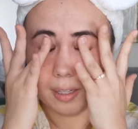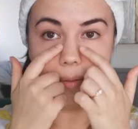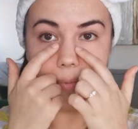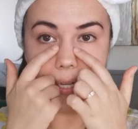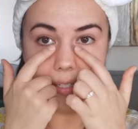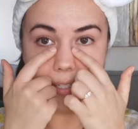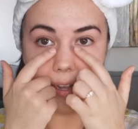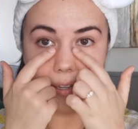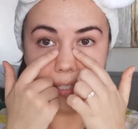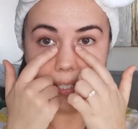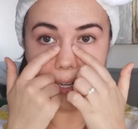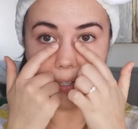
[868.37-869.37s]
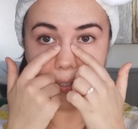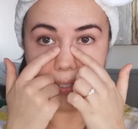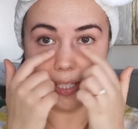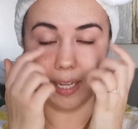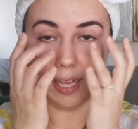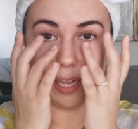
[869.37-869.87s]
I think my dark
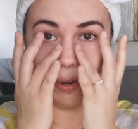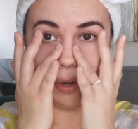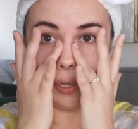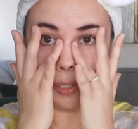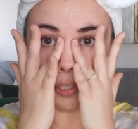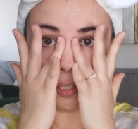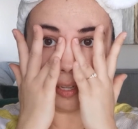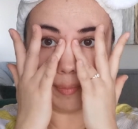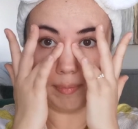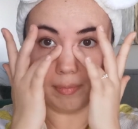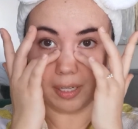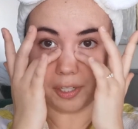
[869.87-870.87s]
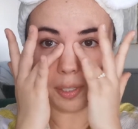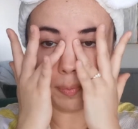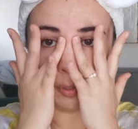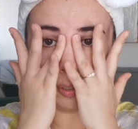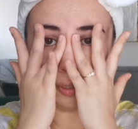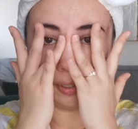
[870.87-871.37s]
circles here are usually
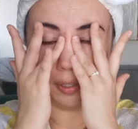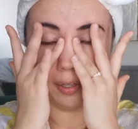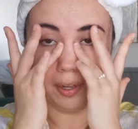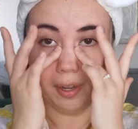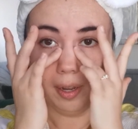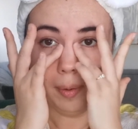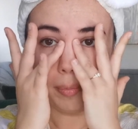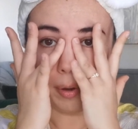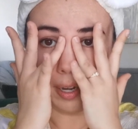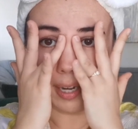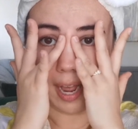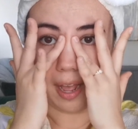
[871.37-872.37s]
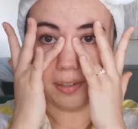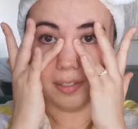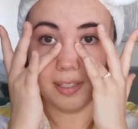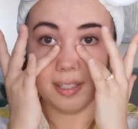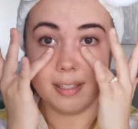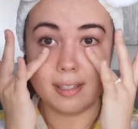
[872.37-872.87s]
much more
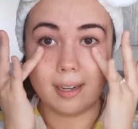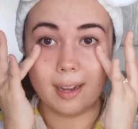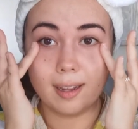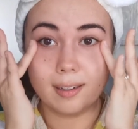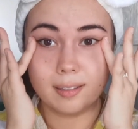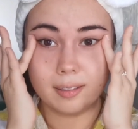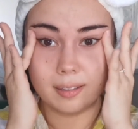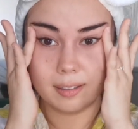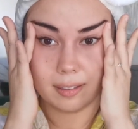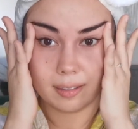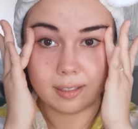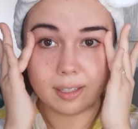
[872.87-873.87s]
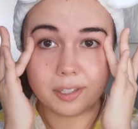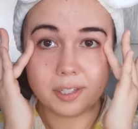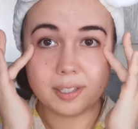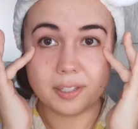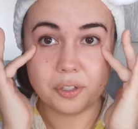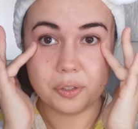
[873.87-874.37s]
pronounced, and they're
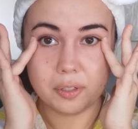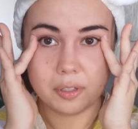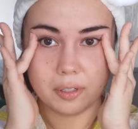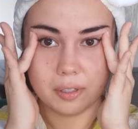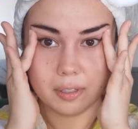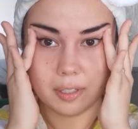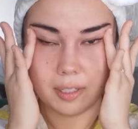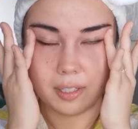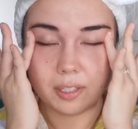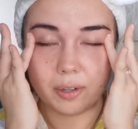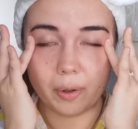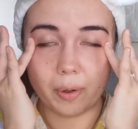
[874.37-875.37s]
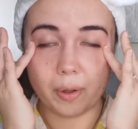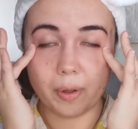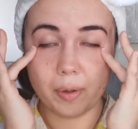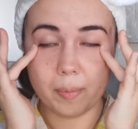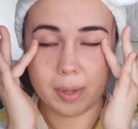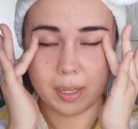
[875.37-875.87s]
just so
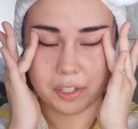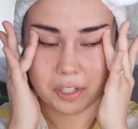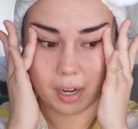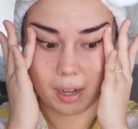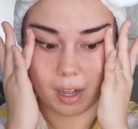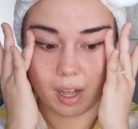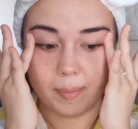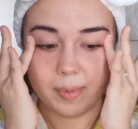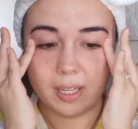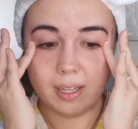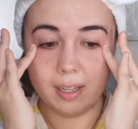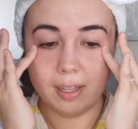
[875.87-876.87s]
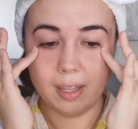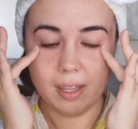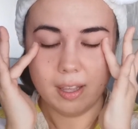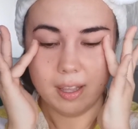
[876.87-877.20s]
much calmer,